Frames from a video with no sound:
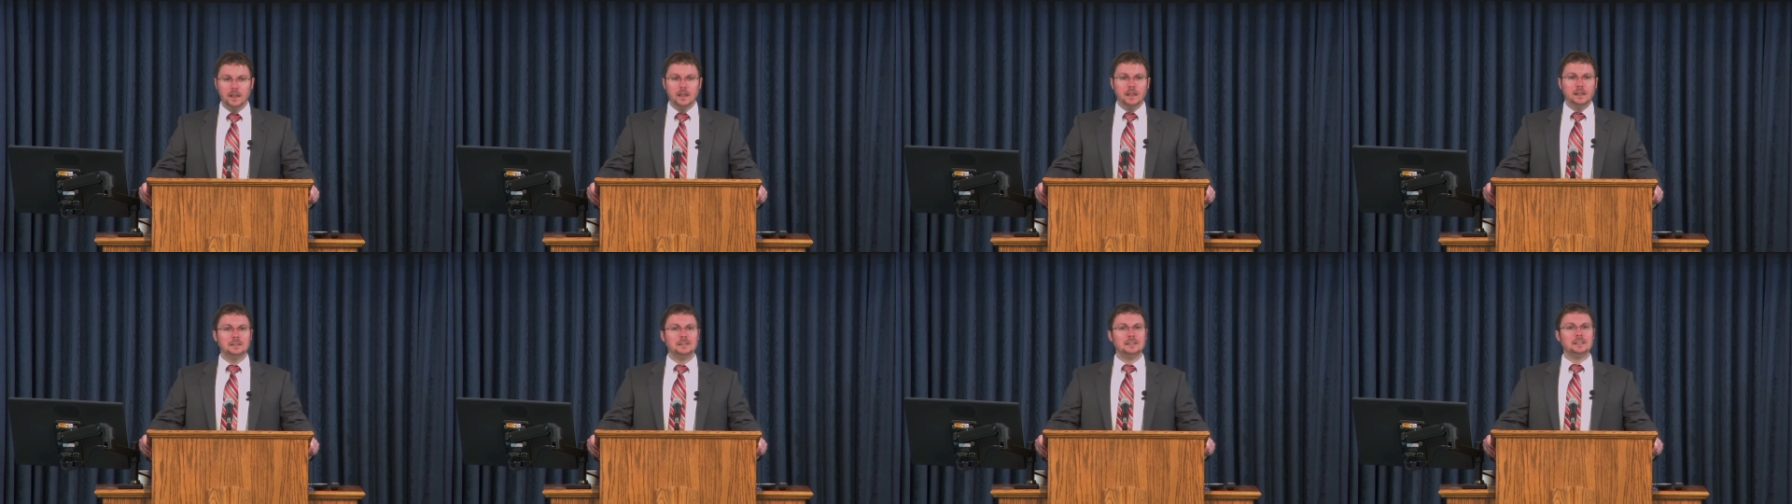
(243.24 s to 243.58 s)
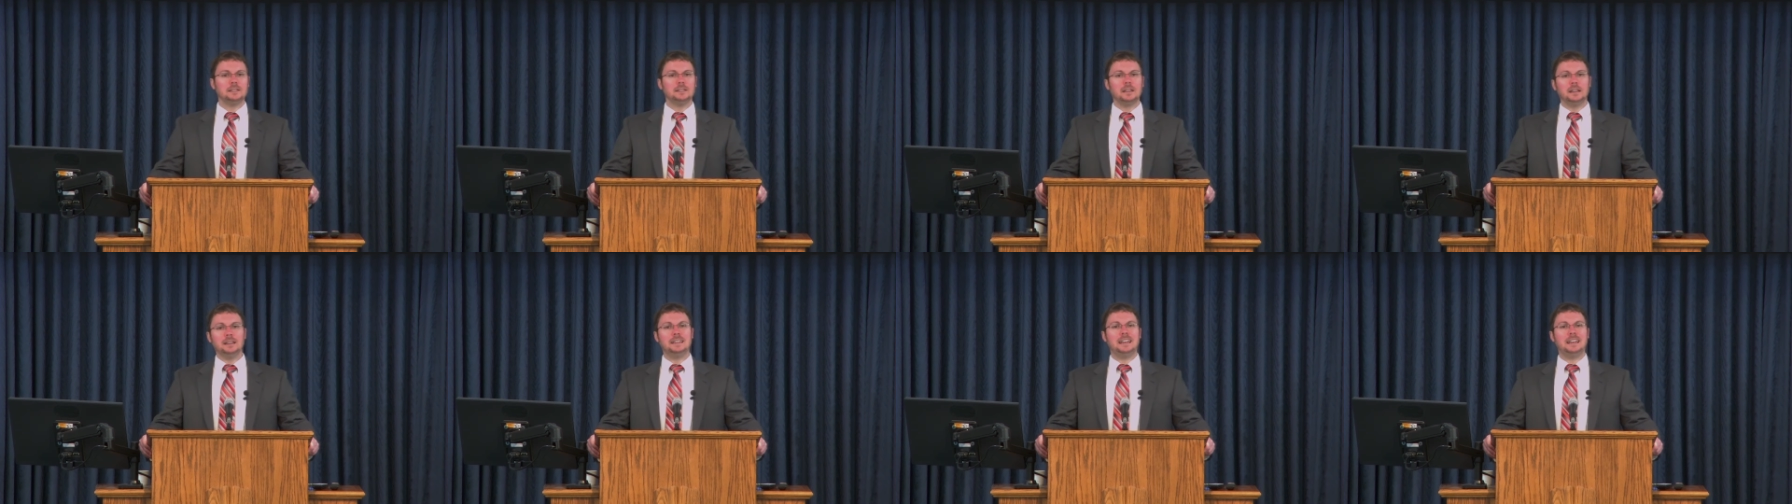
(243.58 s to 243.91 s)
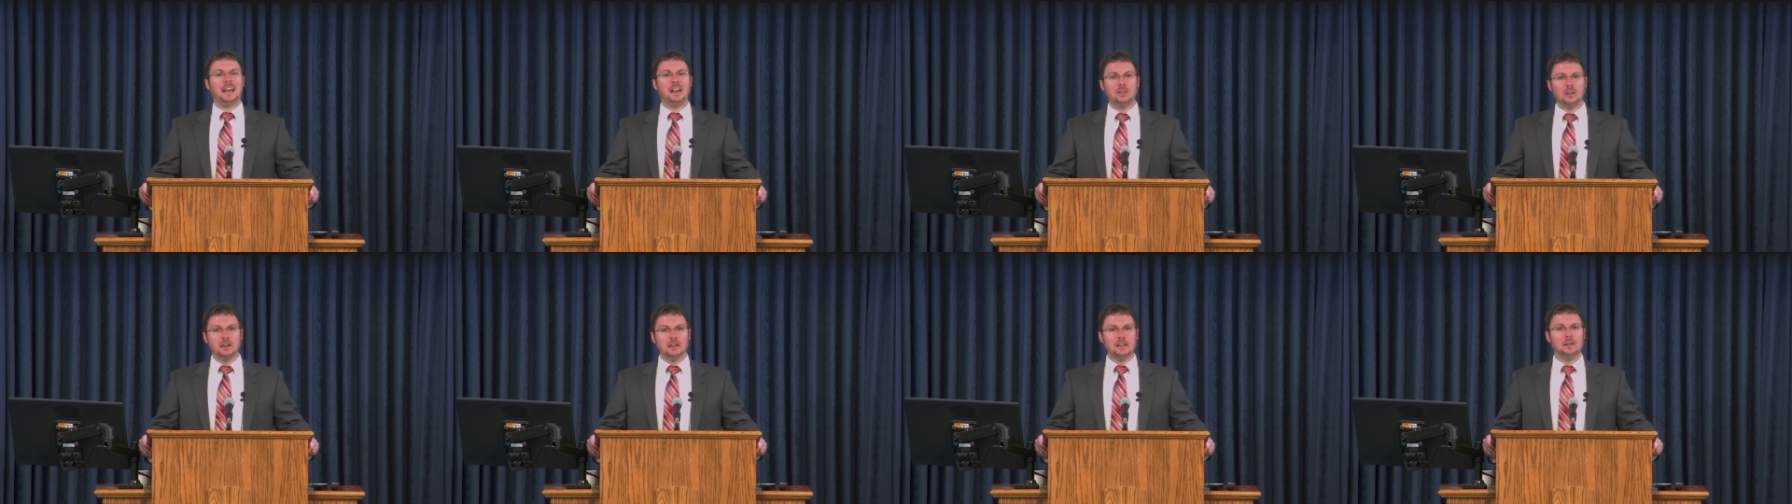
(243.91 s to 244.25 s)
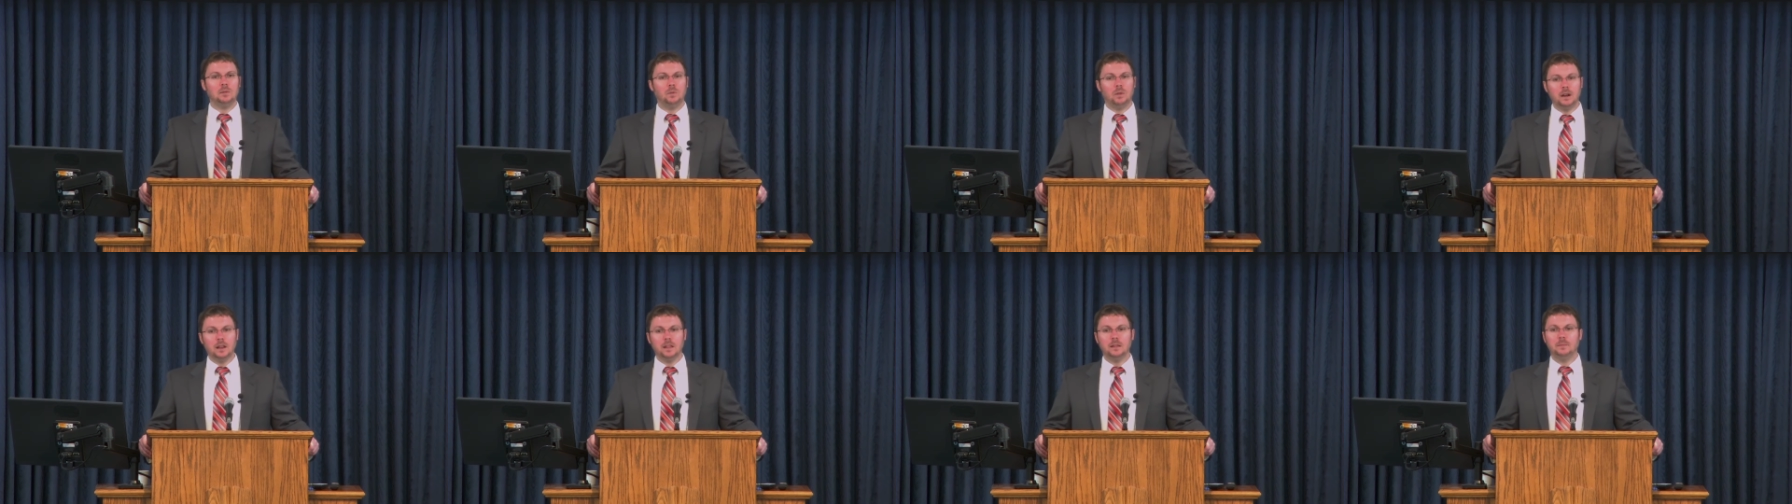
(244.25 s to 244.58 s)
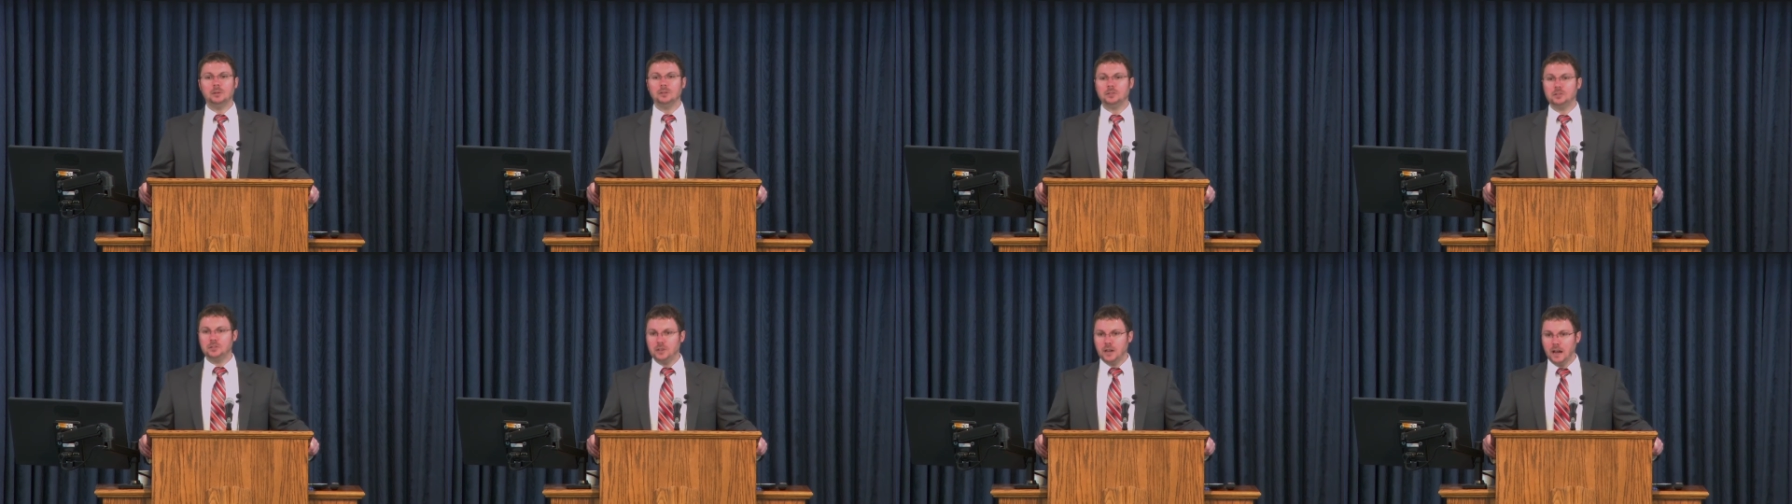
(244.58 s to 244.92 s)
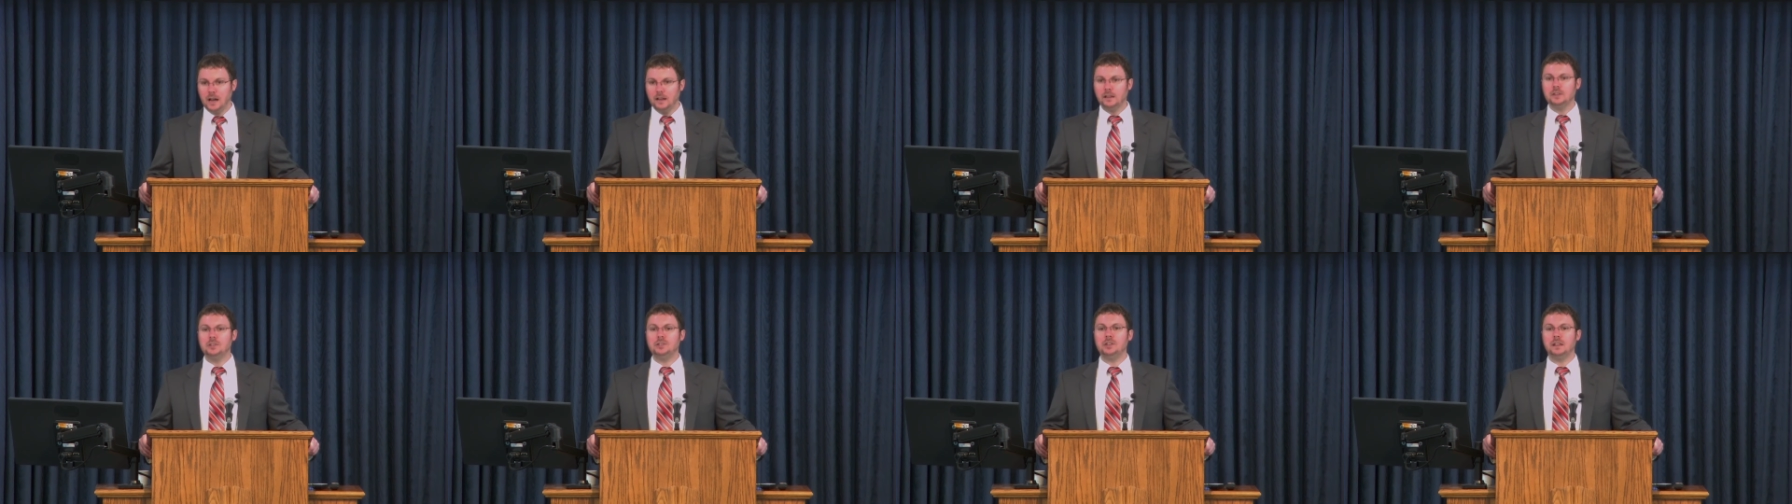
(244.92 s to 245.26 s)
is undoubtedly one of the most
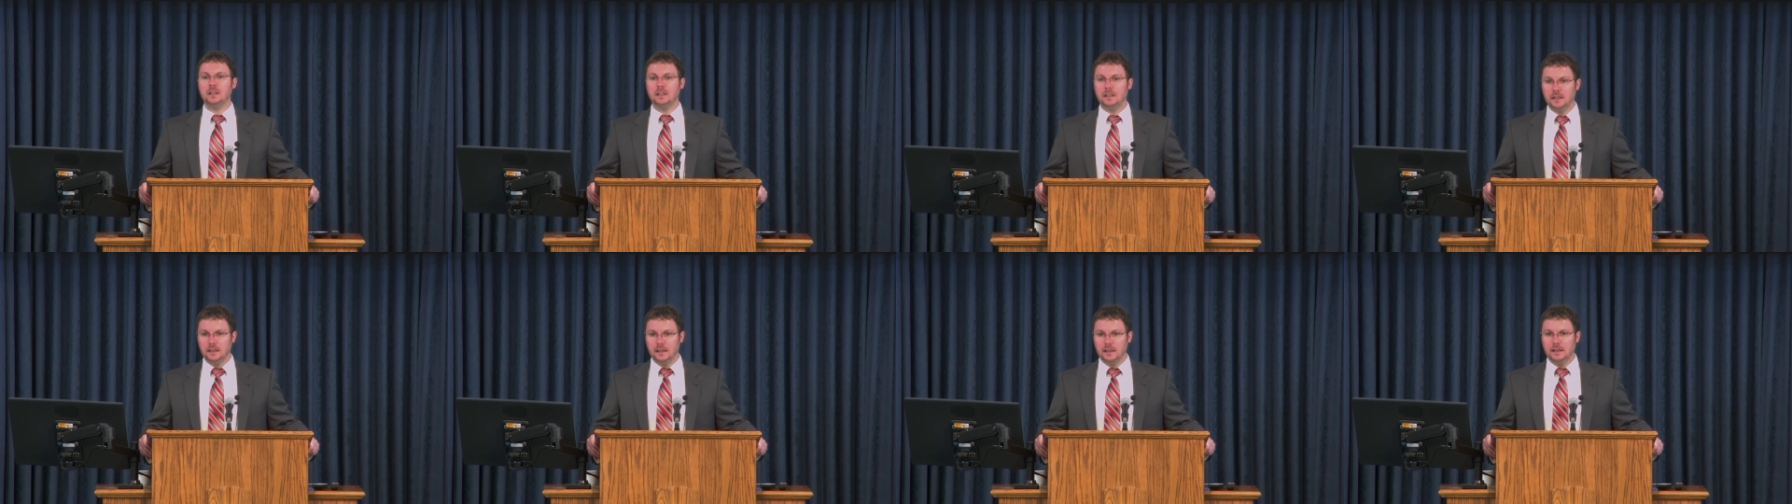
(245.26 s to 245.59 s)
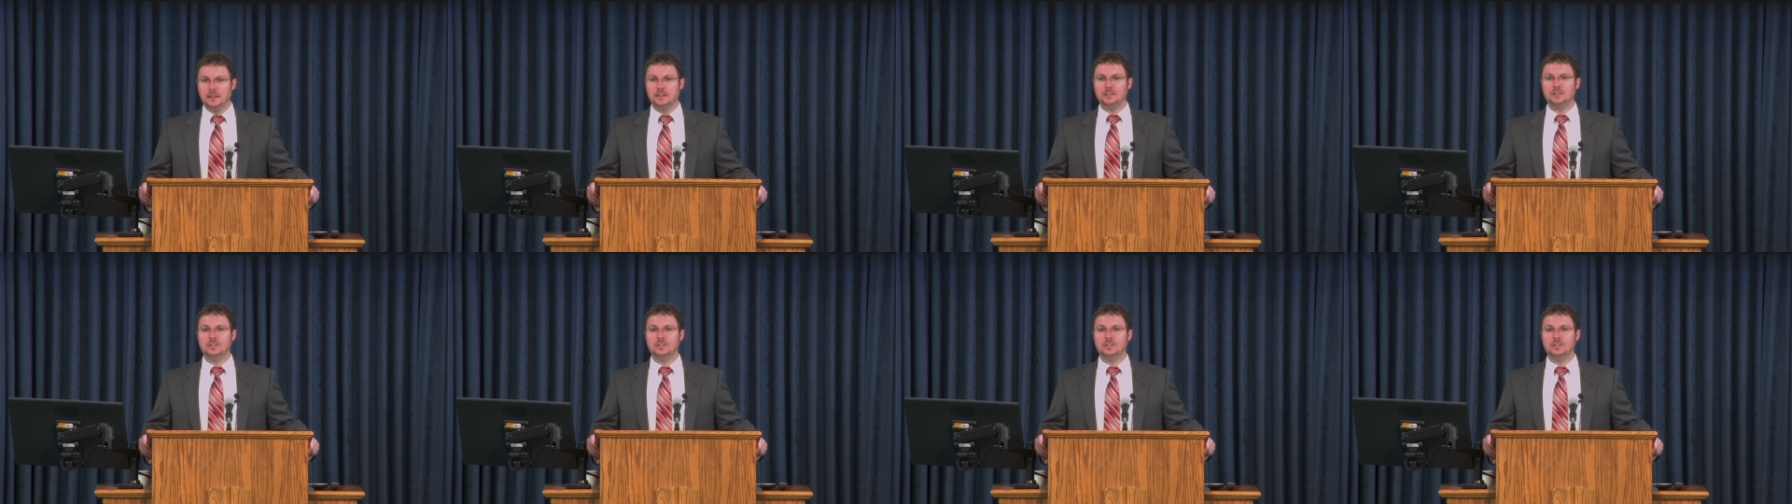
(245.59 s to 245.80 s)
challenging things